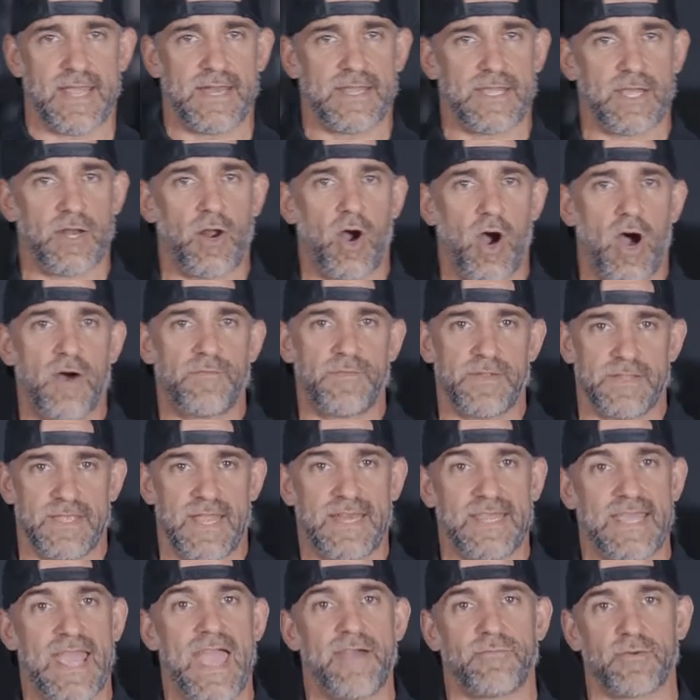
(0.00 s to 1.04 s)
getting it off and
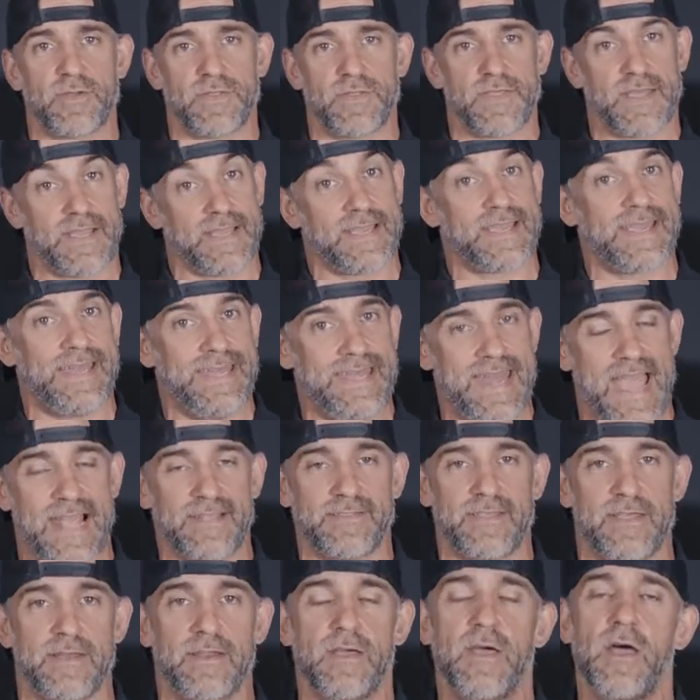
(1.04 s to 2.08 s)
getting everything
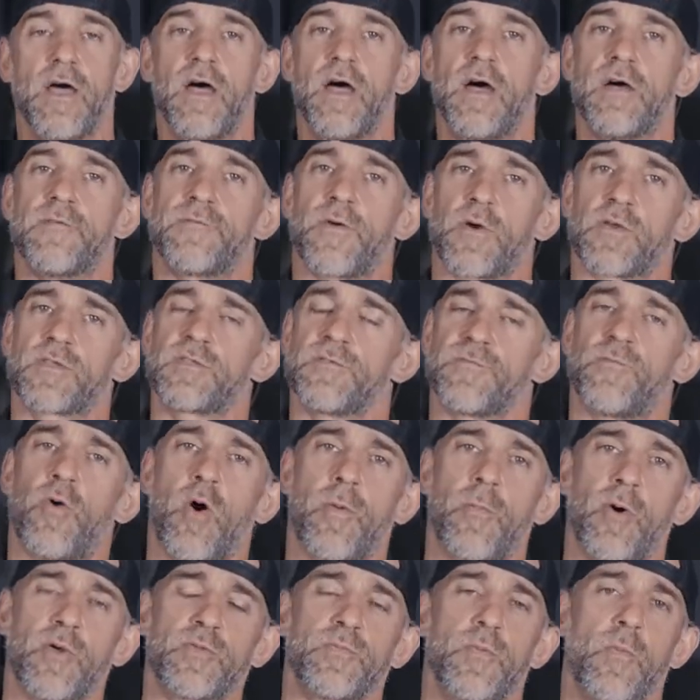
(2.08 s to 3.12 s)
connected. First and
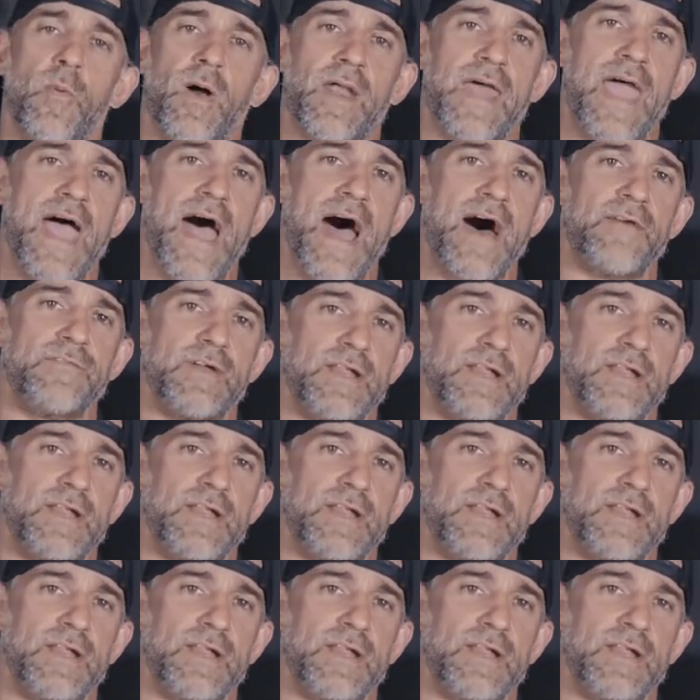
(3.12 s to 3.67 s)
foremost, we want to have